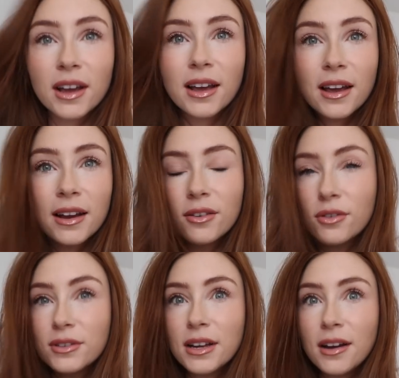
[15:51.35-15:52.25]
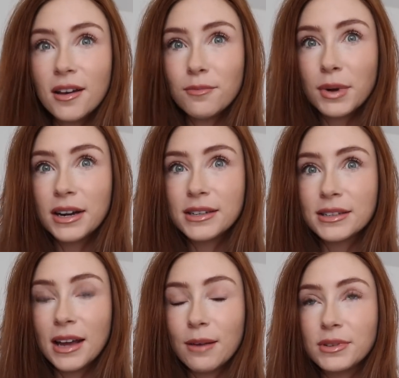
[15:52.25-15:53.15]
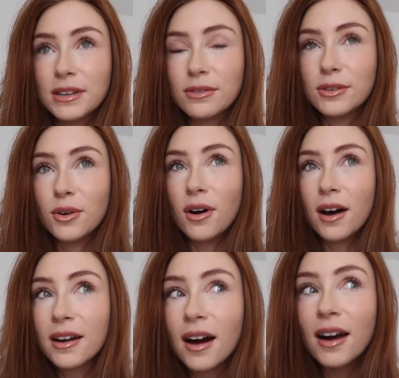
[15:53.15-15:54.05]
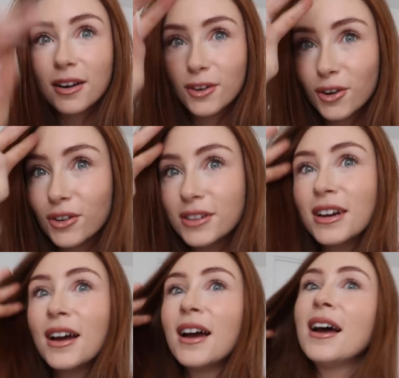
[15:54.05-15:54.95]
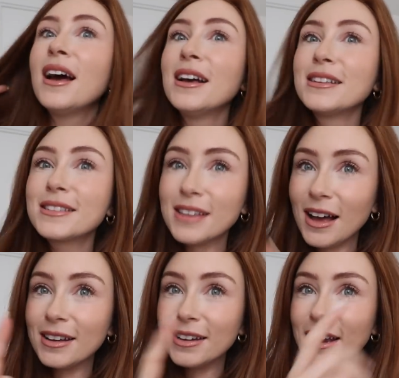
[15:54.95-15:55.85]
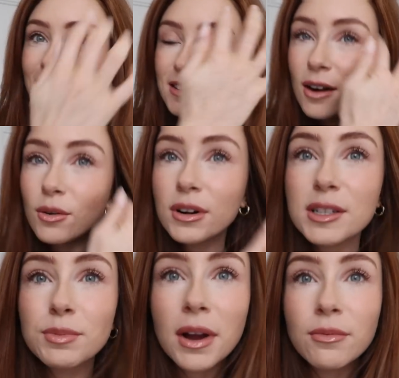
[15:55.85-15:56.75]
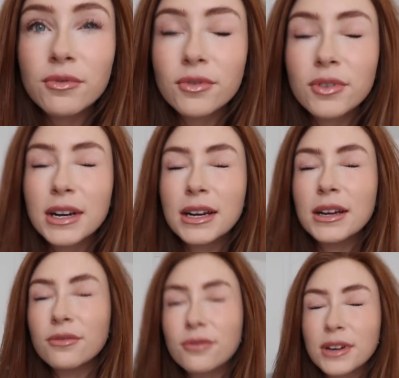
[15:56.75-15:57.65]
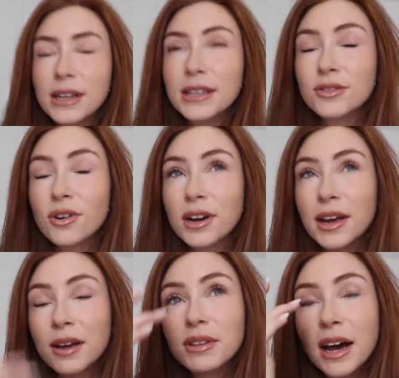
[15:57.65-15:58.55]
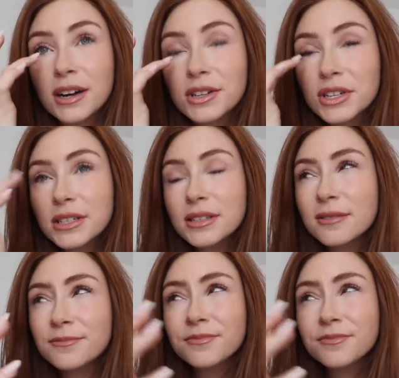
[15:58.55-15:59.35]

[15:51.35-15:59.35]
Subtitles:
Like, it looks like I barely slept, even though I got a good solid 8 hours, but I'm really, really struggling with allergies